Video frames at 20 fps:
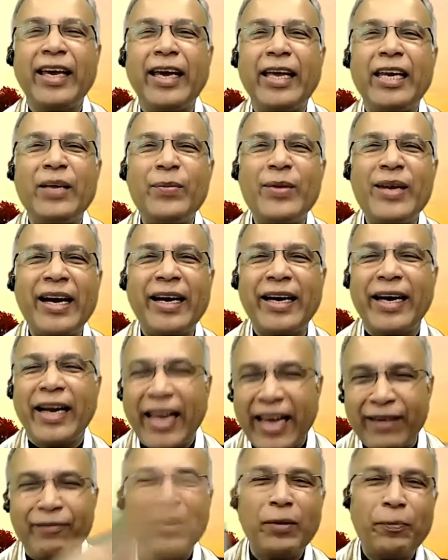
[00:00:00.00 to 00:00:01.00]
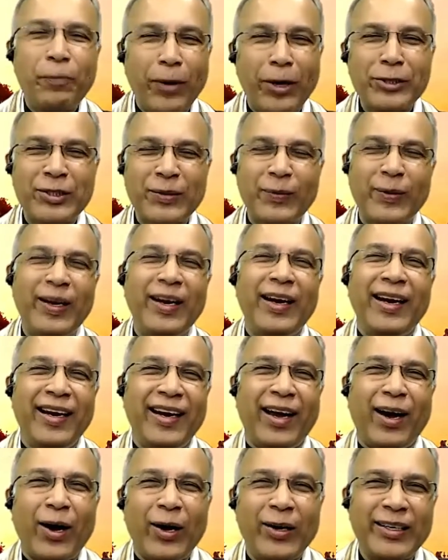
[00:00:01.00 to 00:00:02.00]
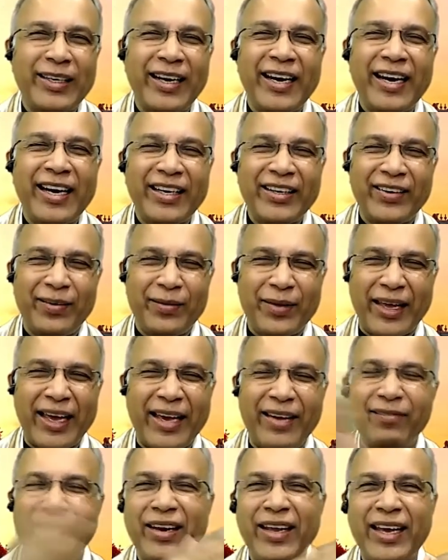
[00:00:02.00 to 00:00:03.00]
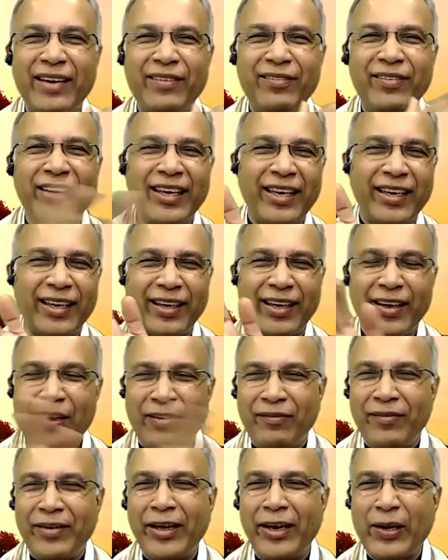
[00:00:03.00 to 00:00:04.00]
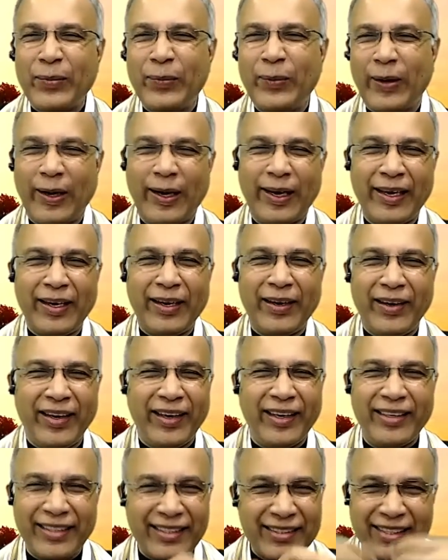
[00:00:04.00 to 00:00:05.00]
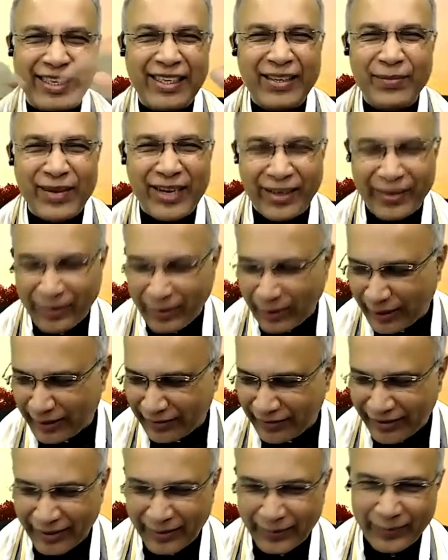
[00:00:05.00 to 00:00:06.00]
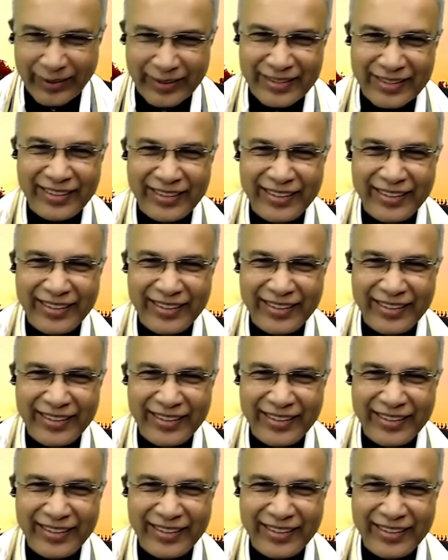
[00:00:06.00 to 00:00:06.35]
eliminated every possible alternative, every variable. He just eliminated all the variables.